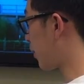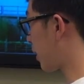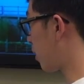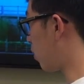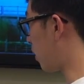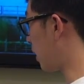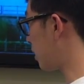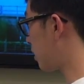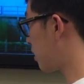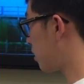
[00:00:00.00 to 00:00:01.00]
gonna make it
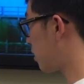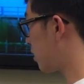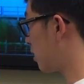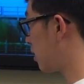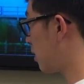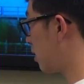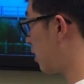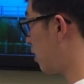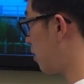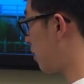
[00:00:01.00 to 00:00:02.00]
white.
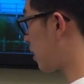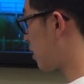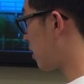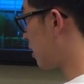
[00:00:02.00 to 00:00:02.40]
I'm just